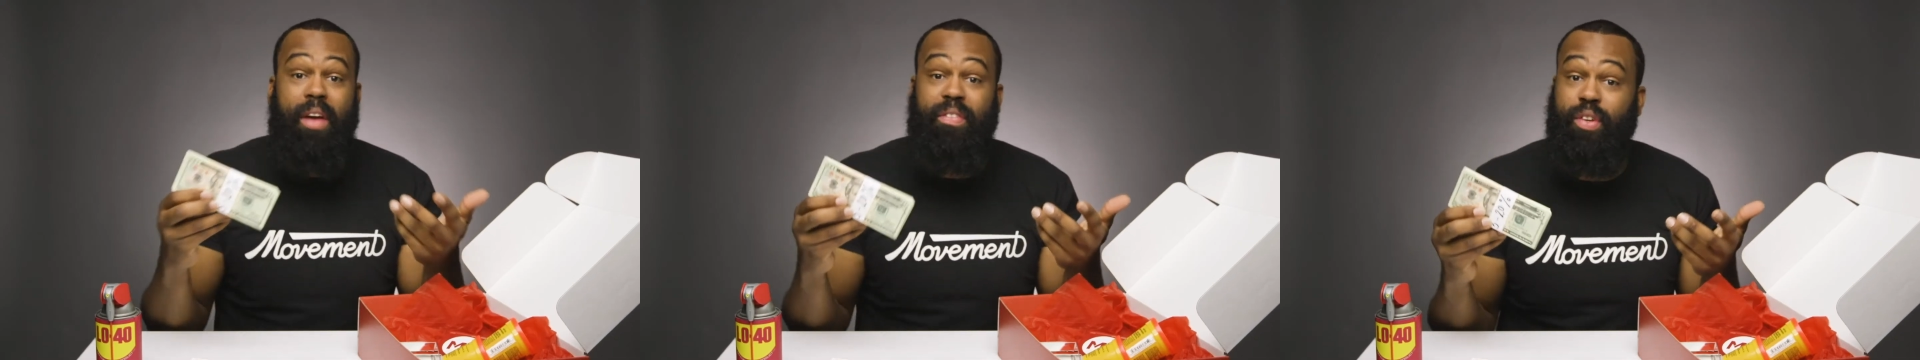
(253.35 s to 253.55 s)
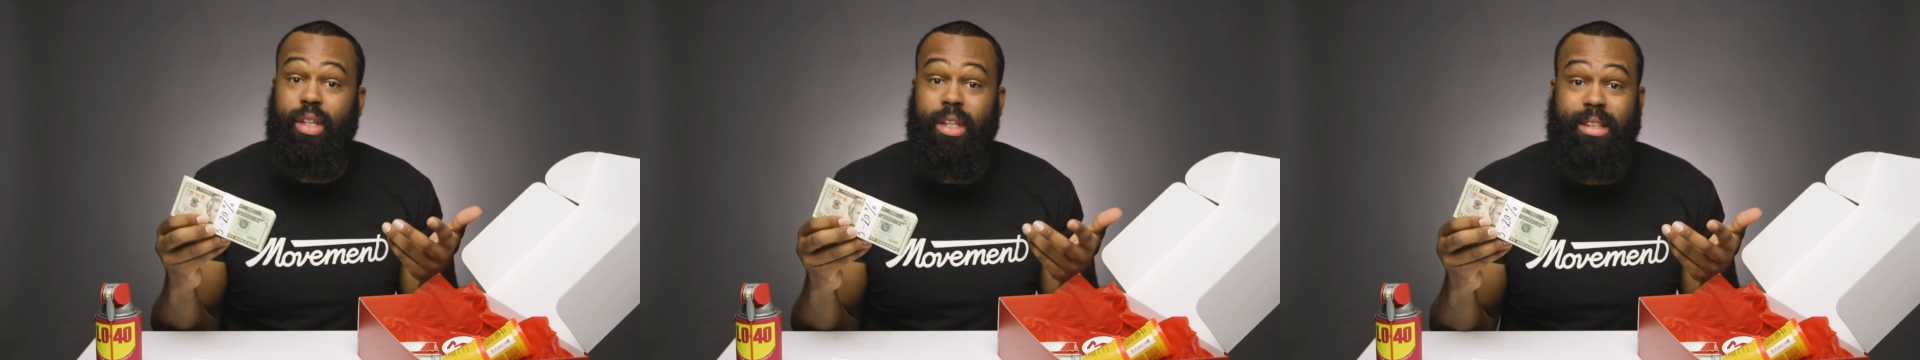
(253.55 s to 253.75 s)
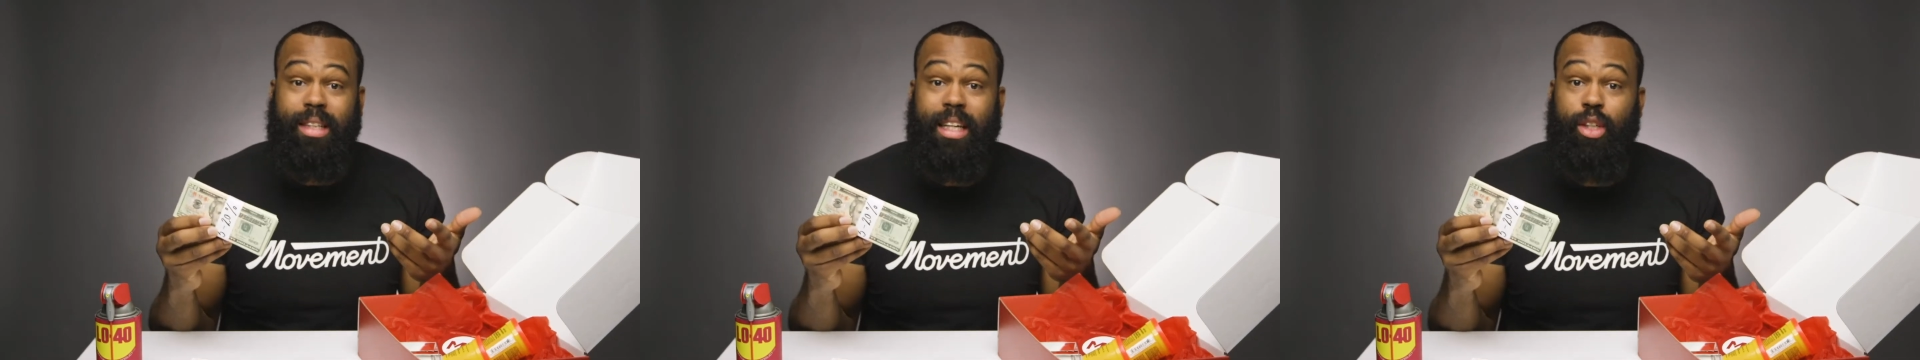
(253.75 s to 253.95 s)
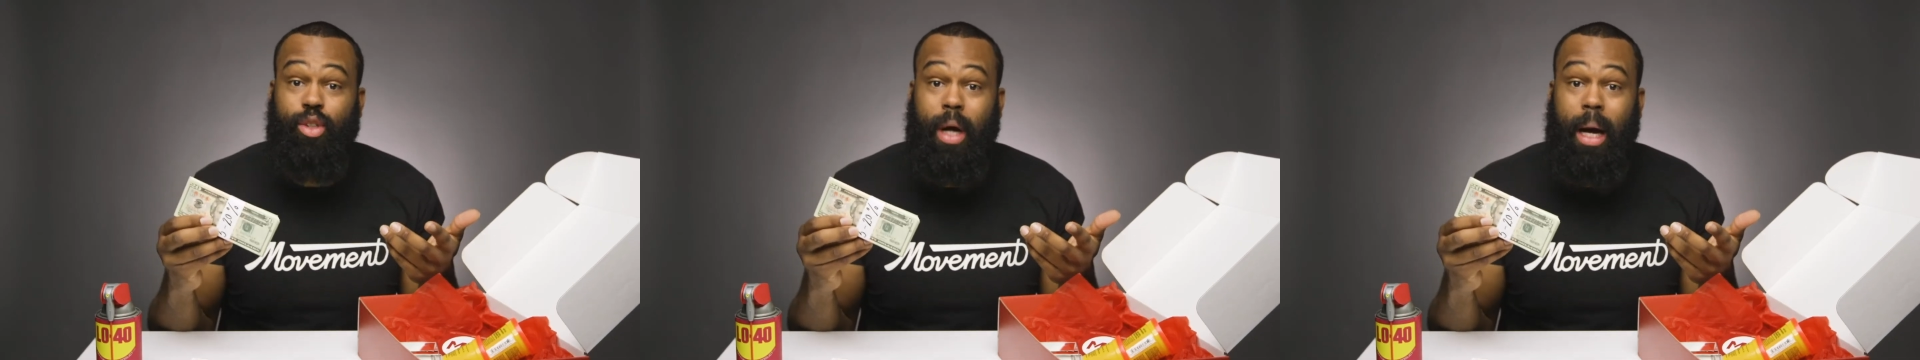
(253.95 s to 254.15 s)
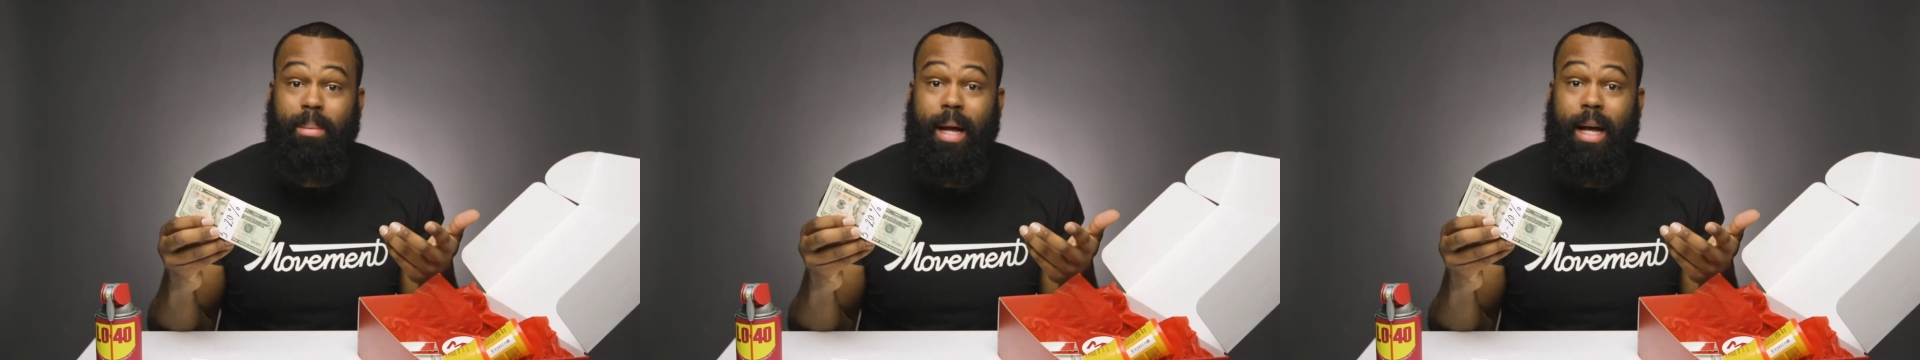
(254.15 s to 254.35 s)
if you just need to
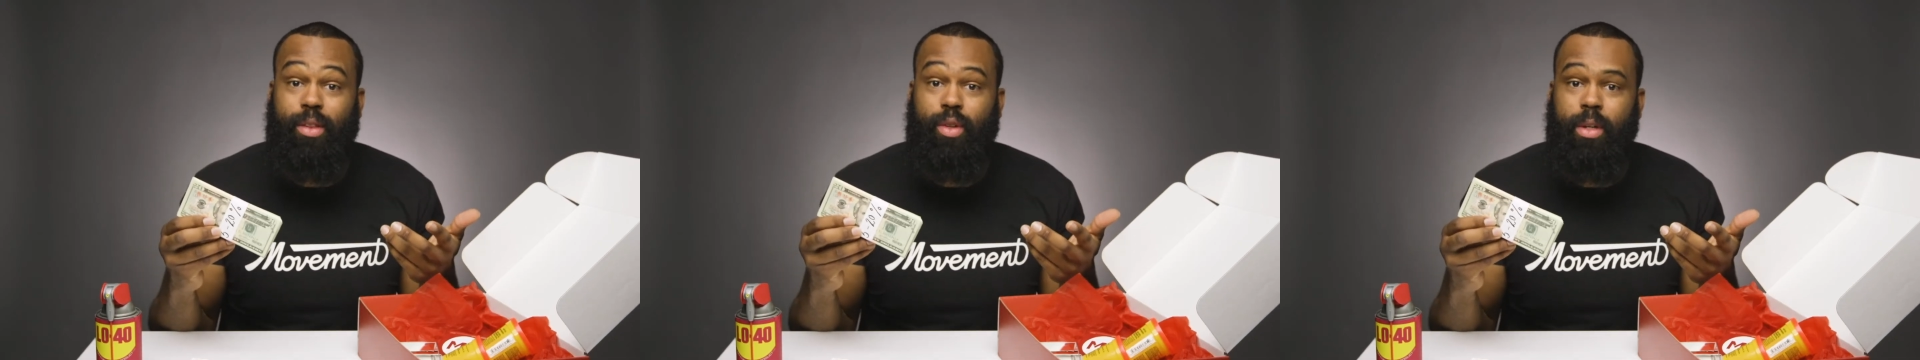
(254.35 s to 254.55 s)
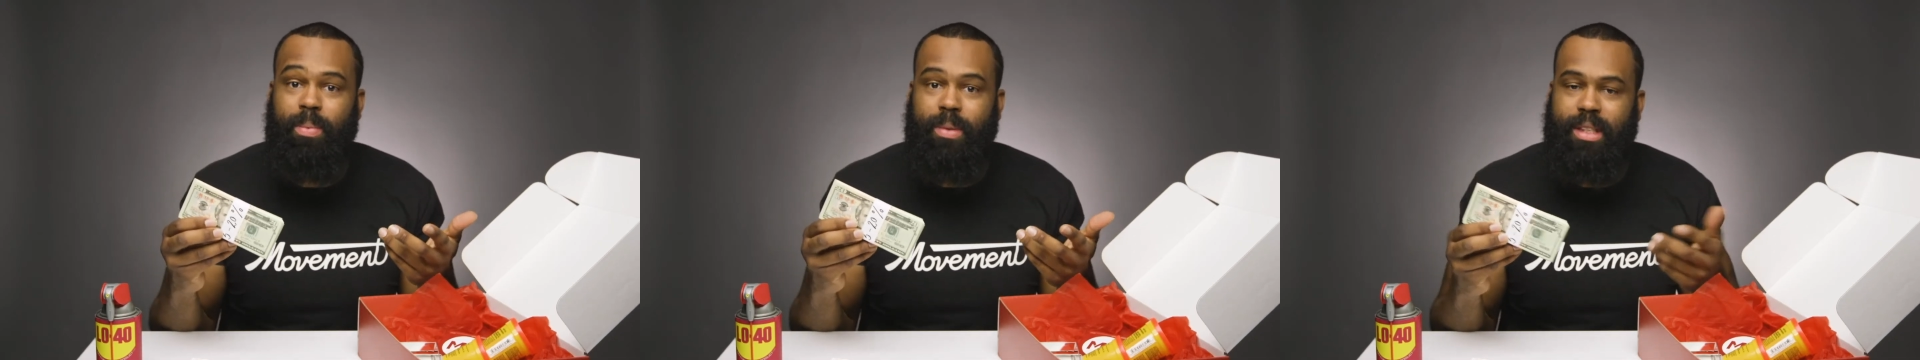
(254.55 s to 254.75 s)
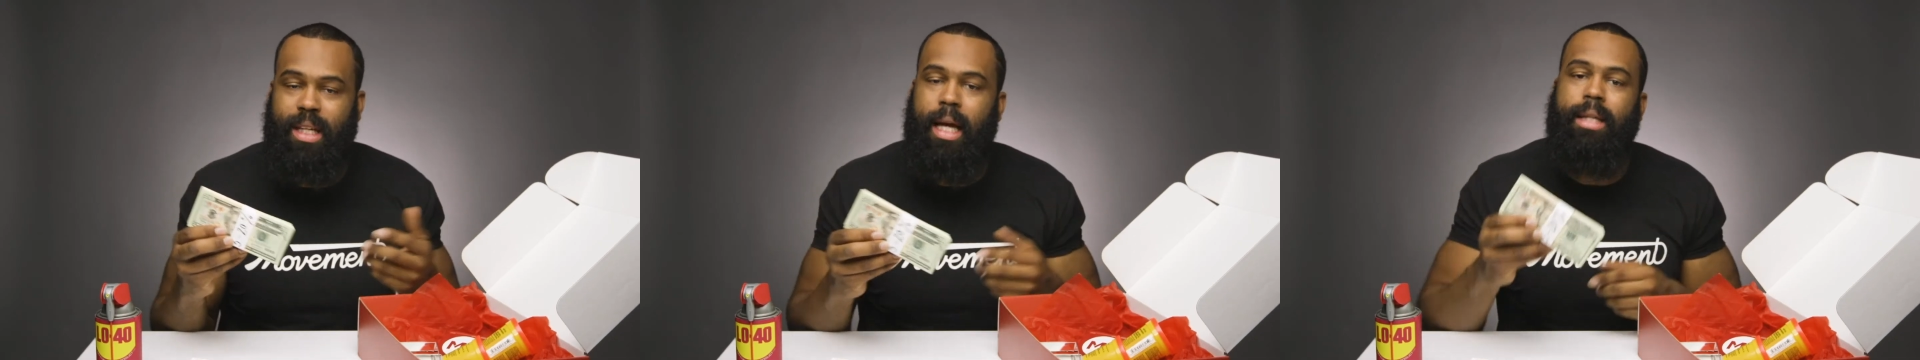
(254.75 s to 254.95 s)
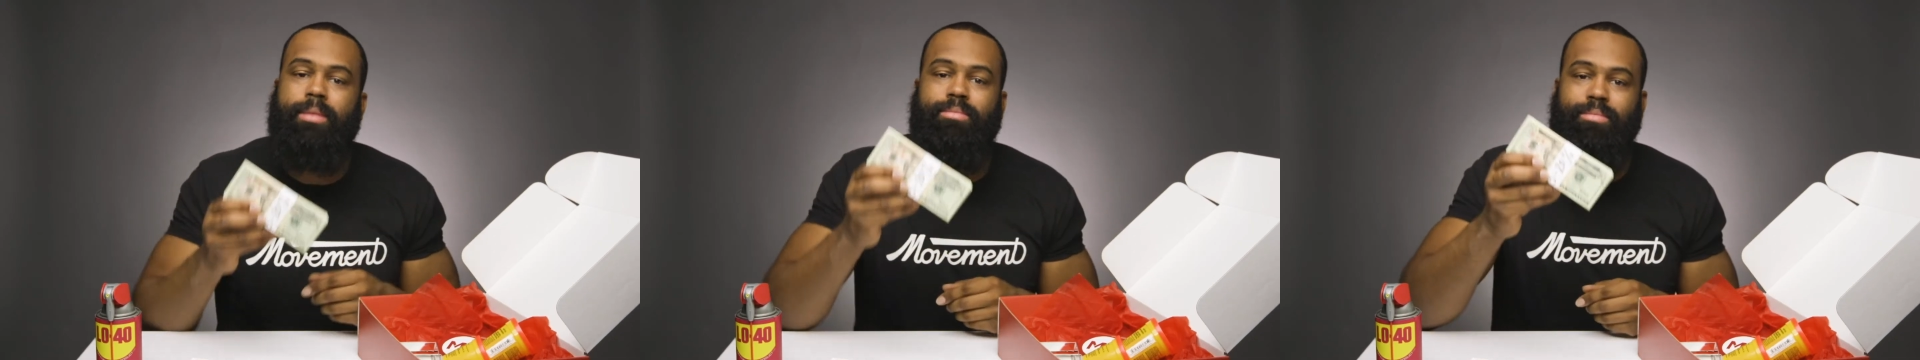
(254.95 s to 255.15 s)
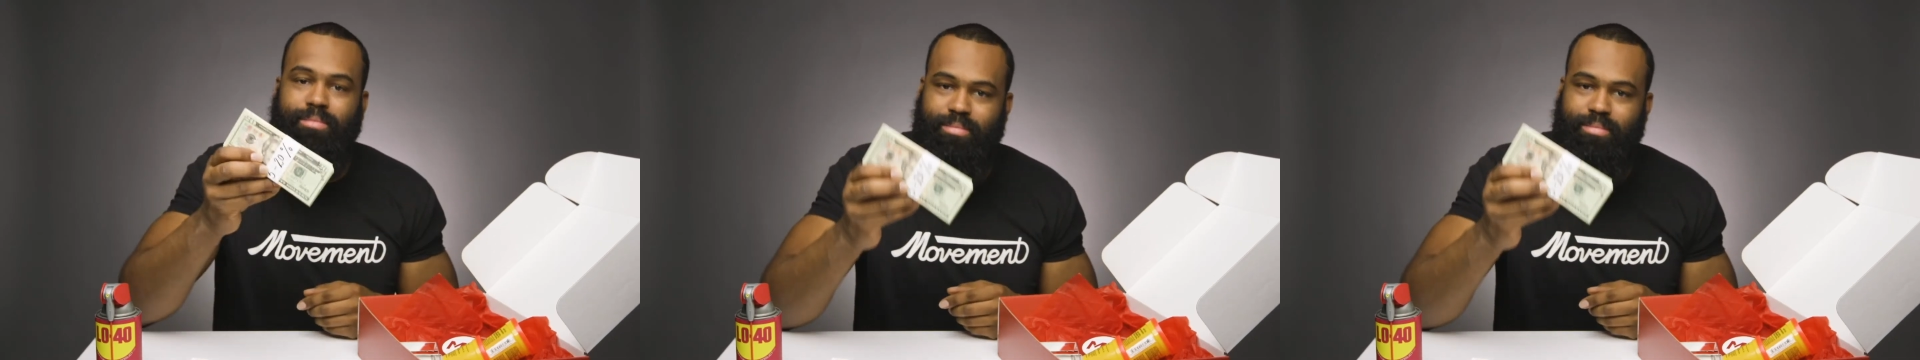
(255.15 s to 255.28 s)
drop down 3%,